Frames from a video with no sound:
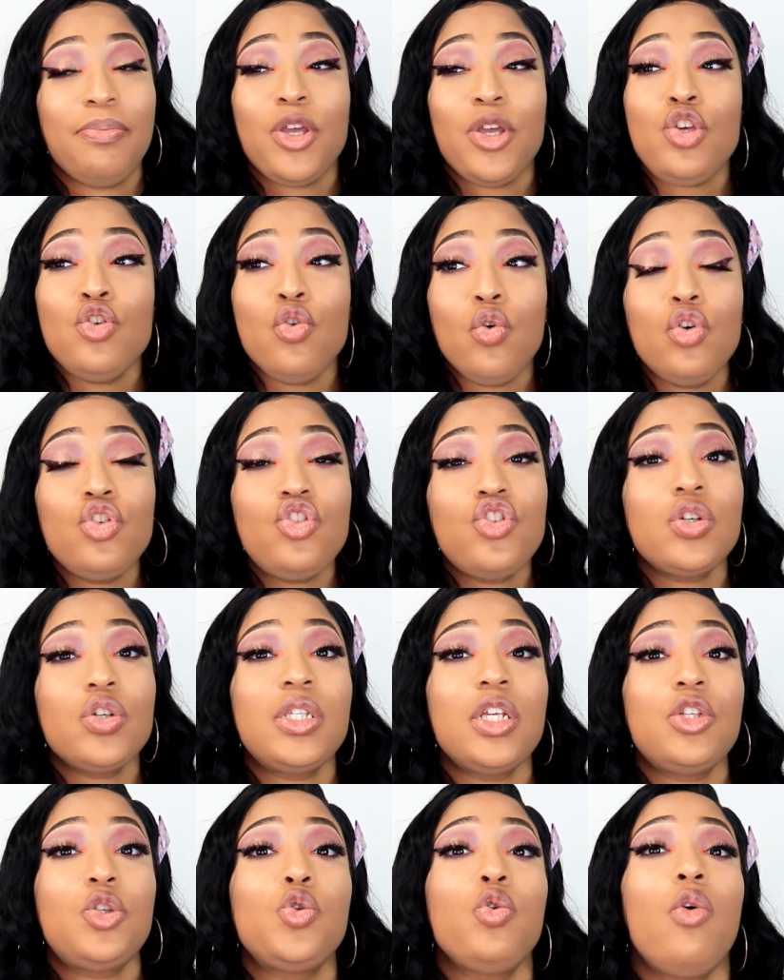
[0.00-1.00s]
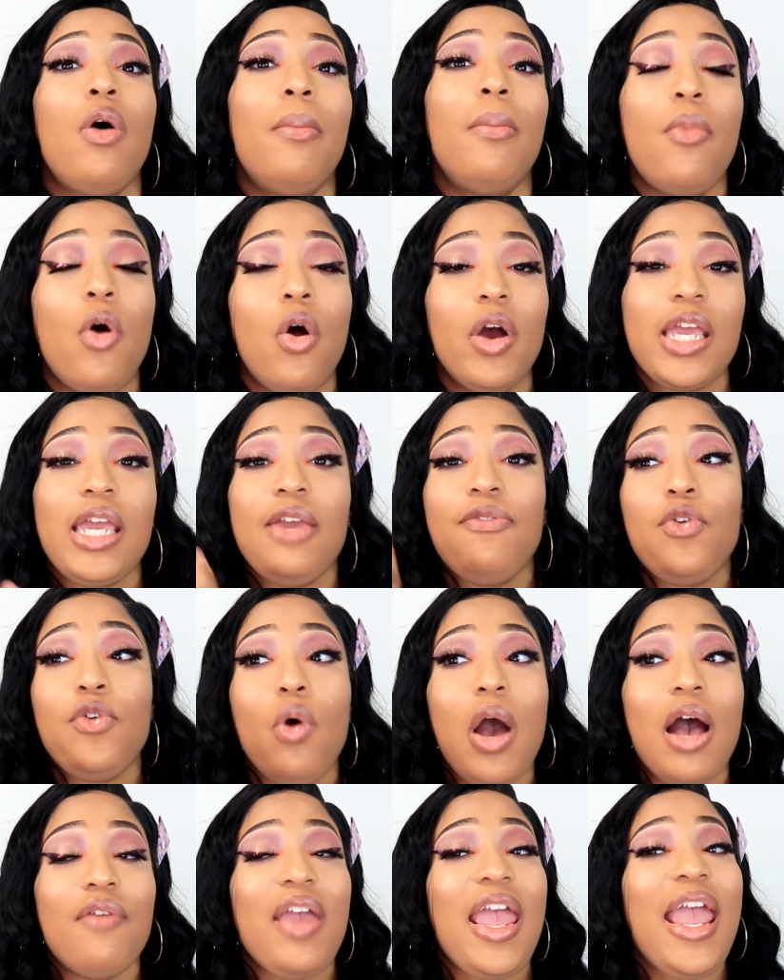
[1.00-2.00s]
But you could choose the 2 or more if
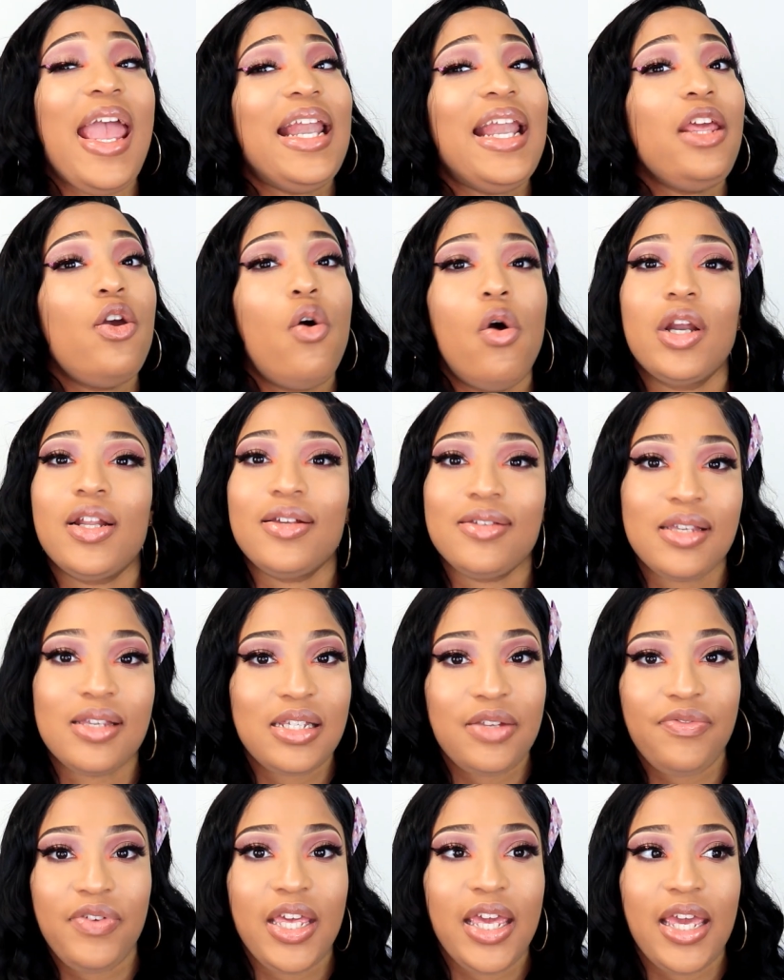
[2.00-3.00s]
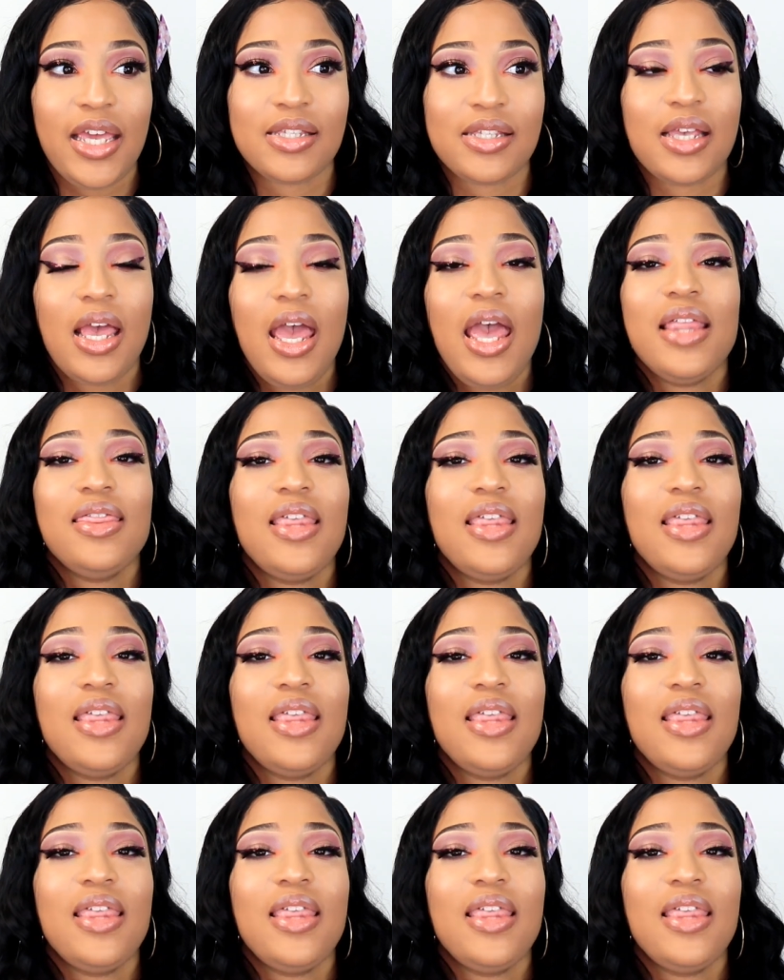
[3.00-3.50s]
you have any other certificate